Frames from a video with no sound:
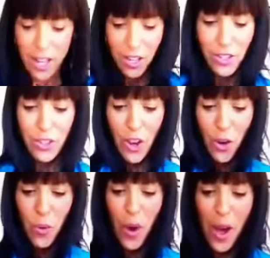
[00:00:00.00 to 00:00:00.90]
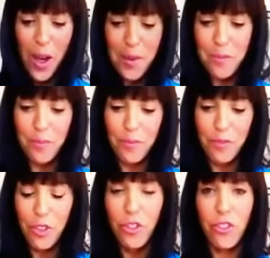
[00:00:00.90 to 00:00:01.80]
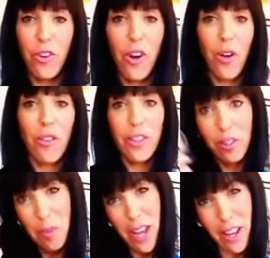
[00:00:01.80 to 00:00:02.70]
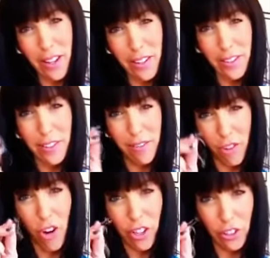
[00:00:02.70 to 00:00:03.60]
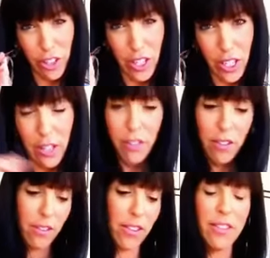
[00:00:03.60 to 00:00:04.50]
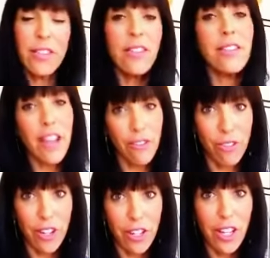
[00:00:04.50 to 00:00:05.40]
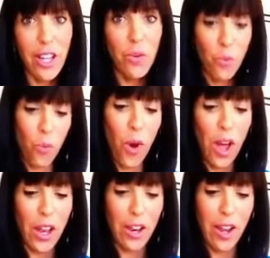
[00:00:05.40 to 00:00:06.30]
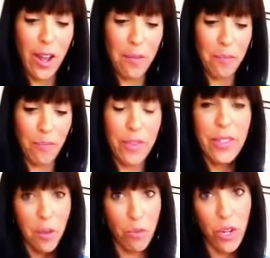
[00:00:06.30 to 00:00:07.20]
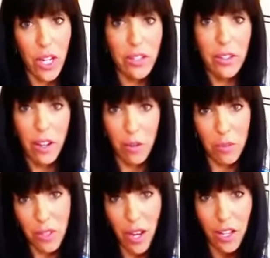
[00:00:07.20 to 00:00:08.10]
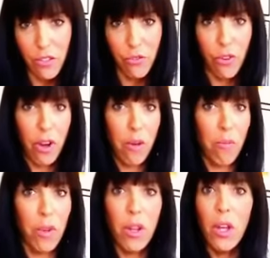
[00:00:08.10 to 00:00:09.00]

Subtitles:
So first of all, these bands are your key. This is definitely what separates a Hipknotize from